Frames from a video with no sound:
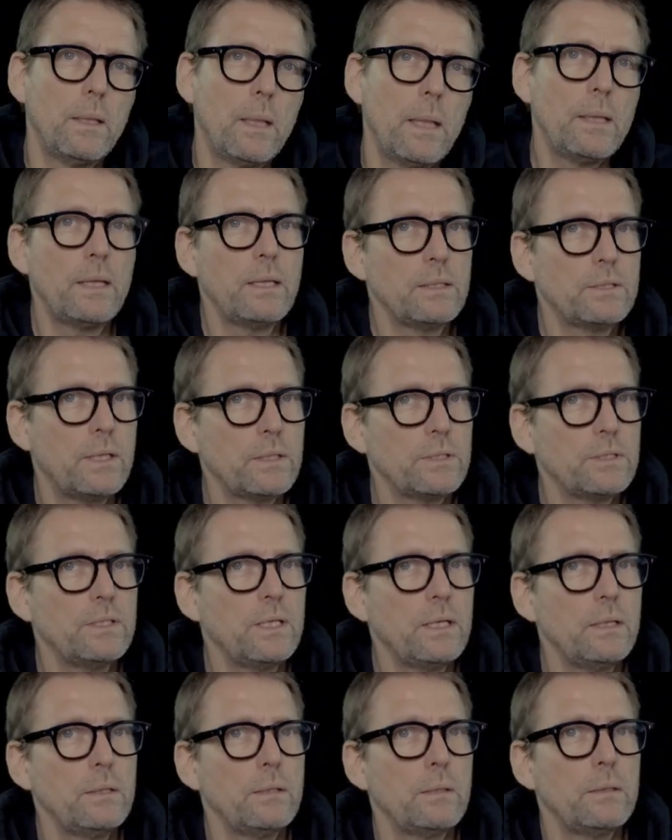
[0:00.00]
And as I
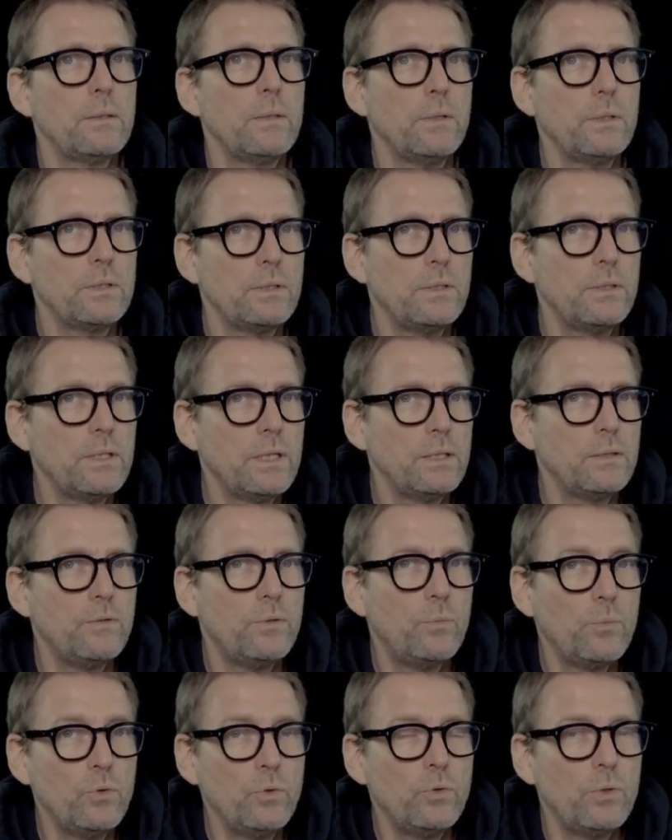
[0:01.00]
said, this
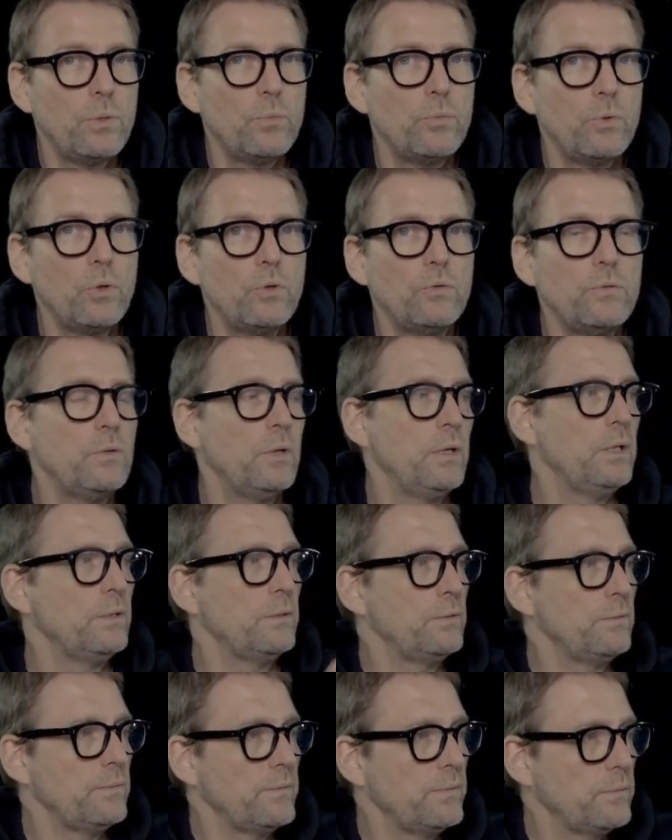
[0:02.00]
saved brewing
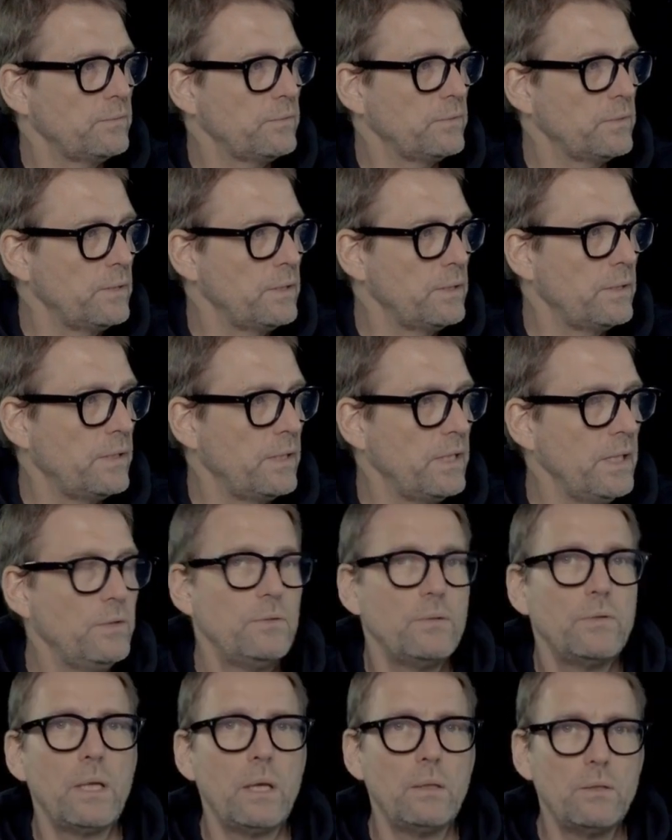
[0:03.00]
profile is now
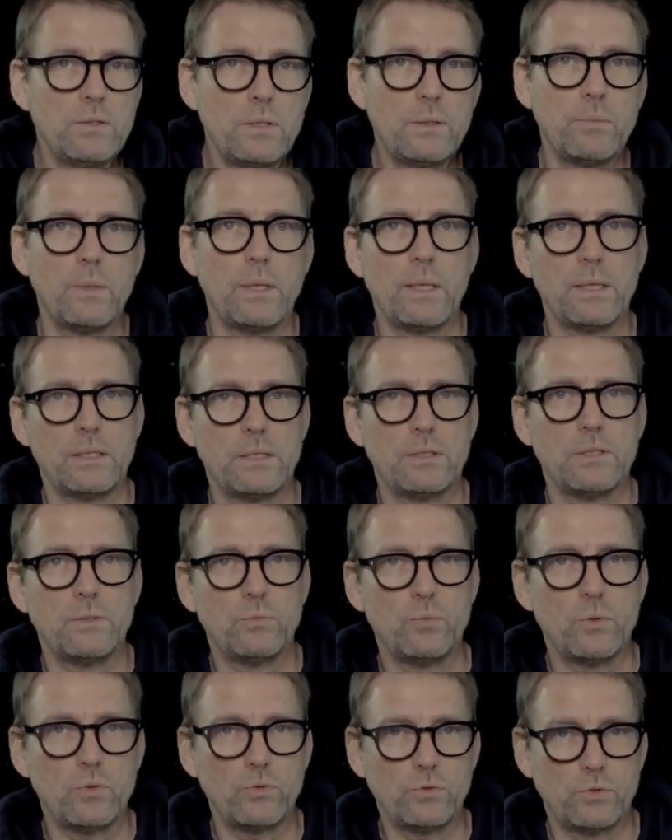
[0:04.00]
found in my easy
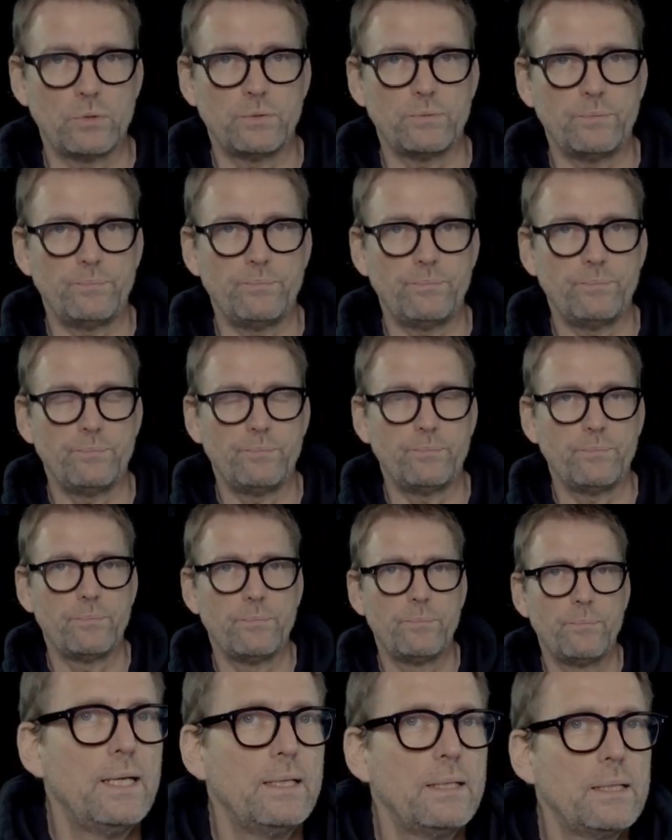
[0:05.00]
mode.
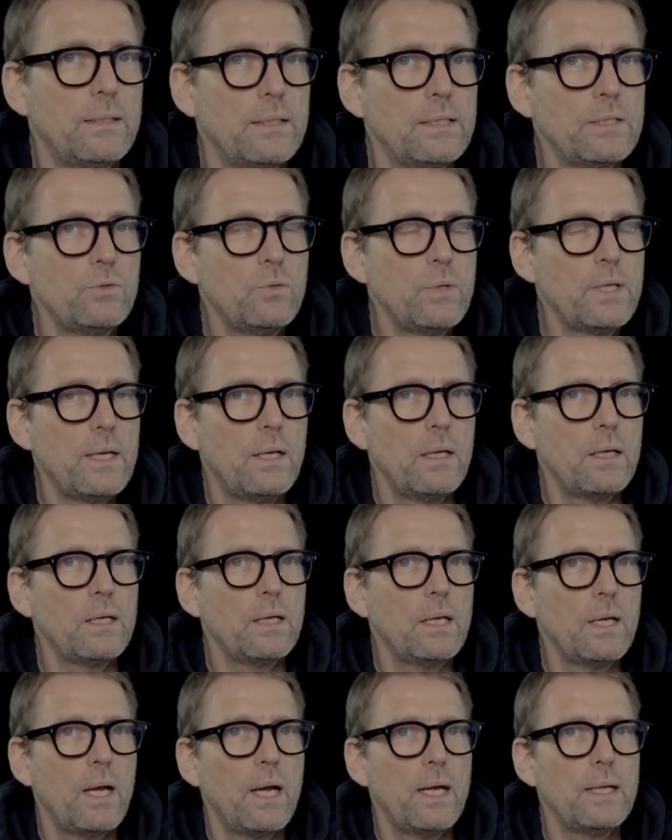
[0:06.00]
And in this way,
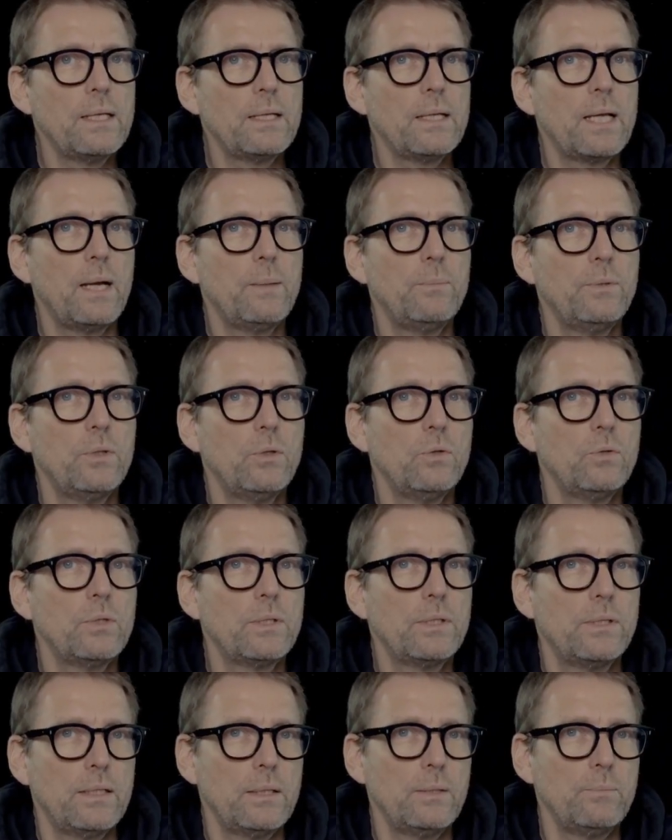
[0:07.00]
I can absolutely
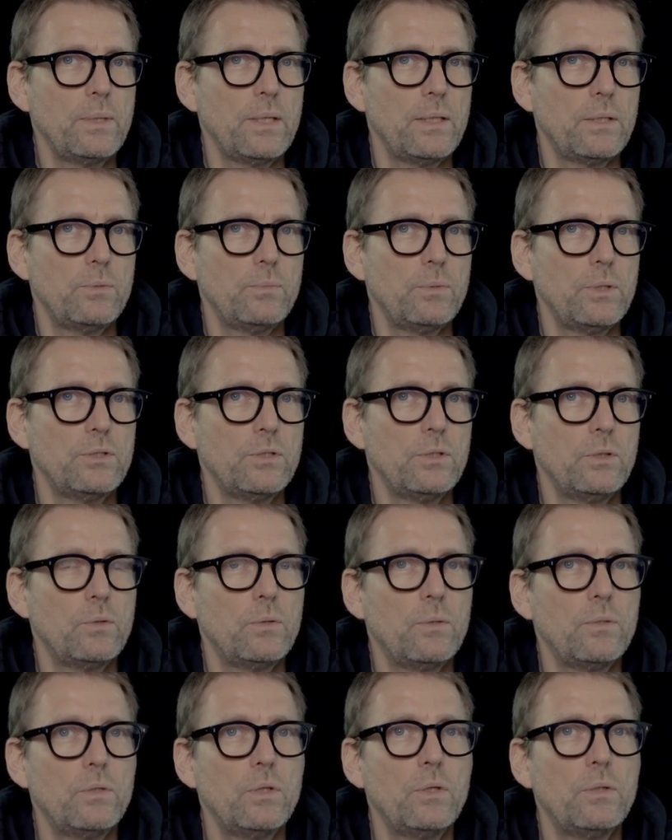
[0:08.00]
set my espresso
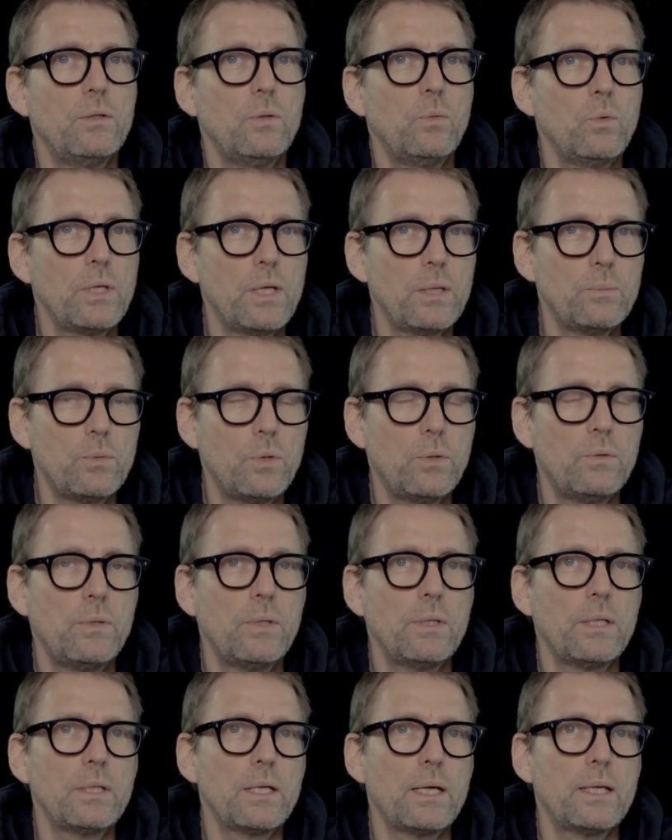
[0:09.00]
just the way I
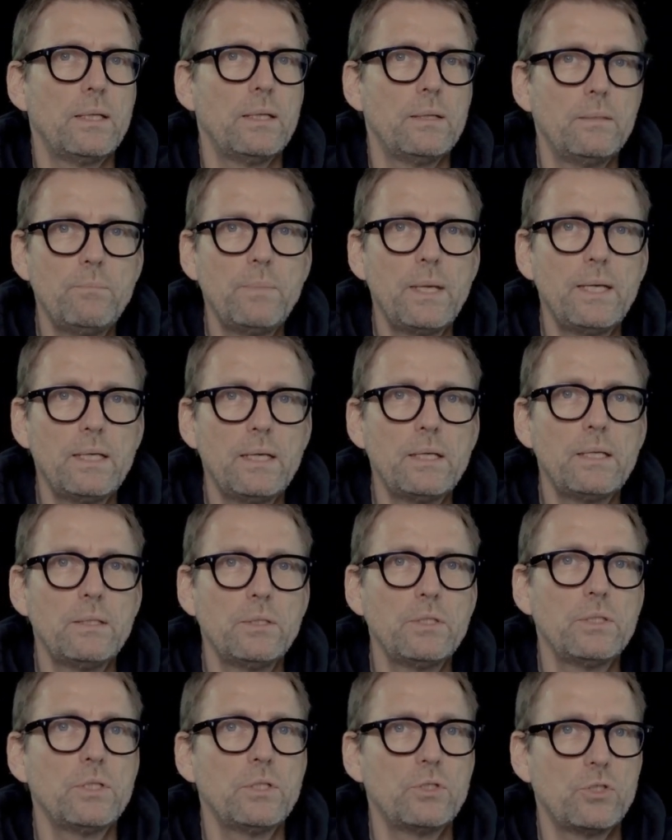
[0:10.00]
perfectly like it, making it
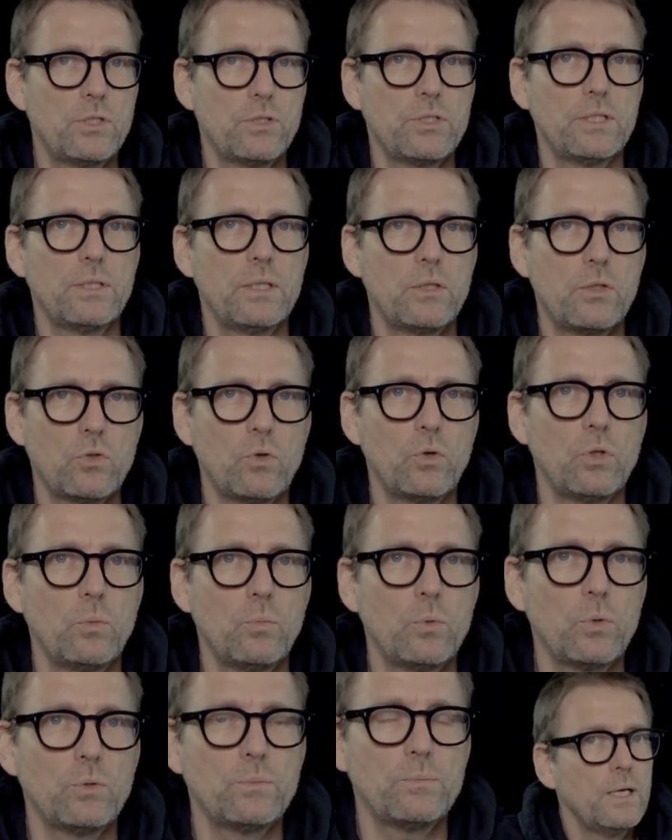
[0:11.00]
delicious and
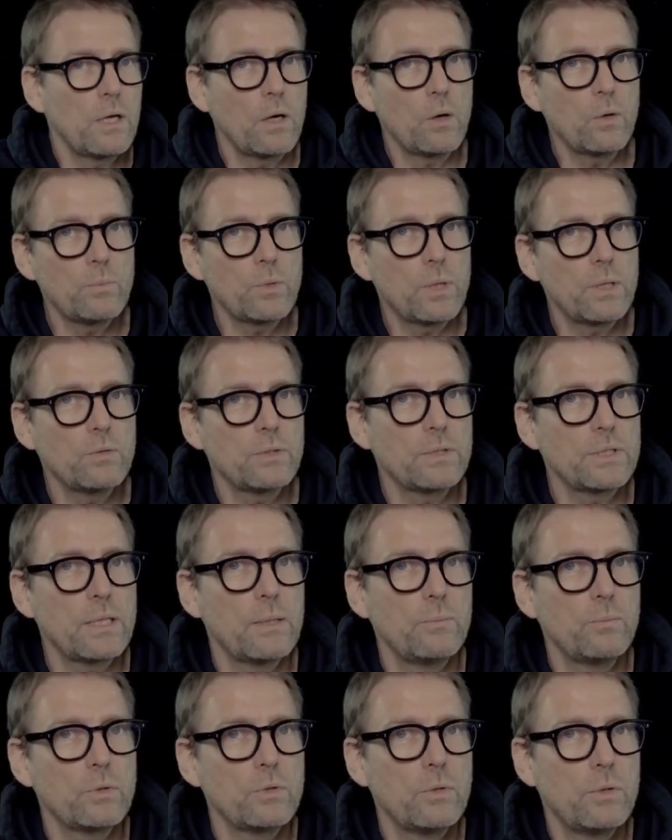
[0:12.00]
enjoyable. I hope I was
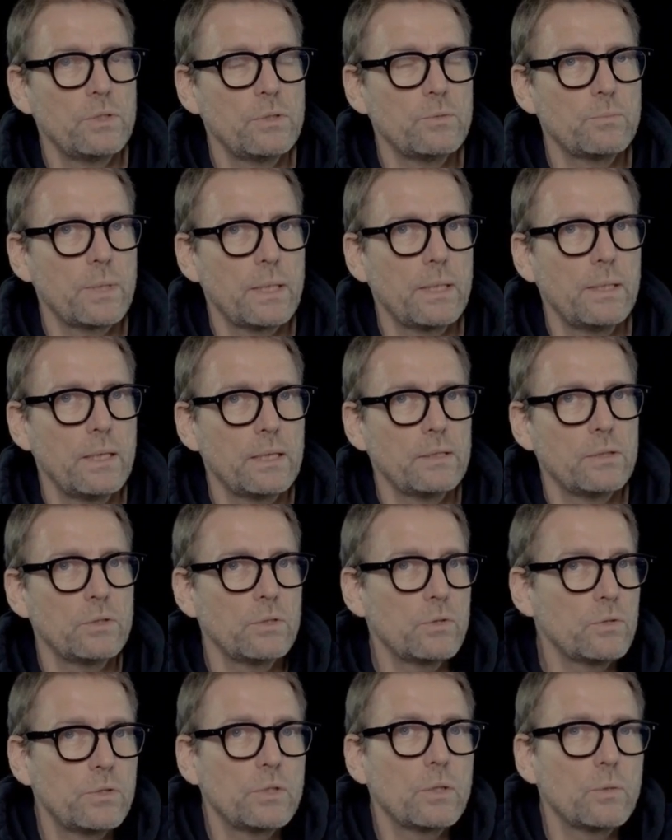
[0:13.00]
able to explain that
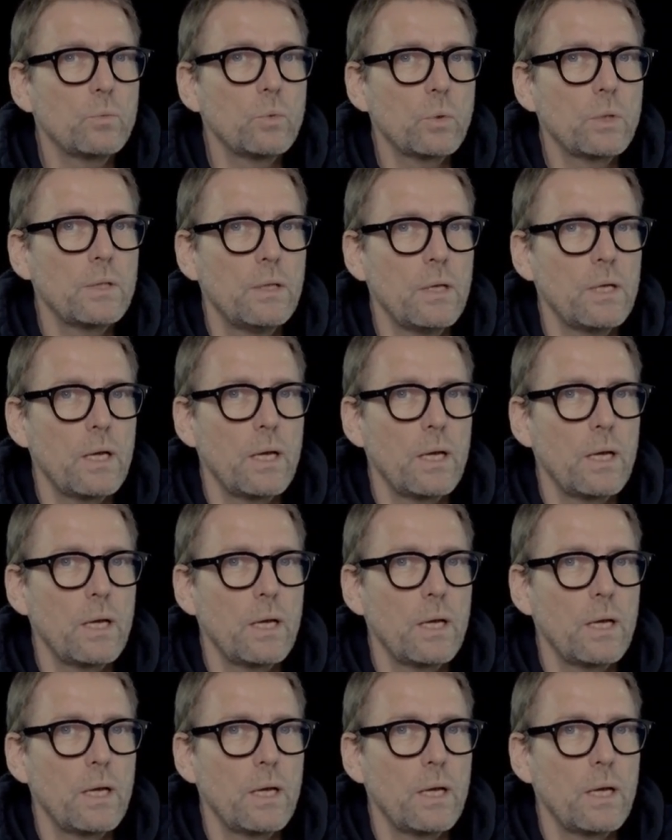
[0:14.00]
to you somewhat.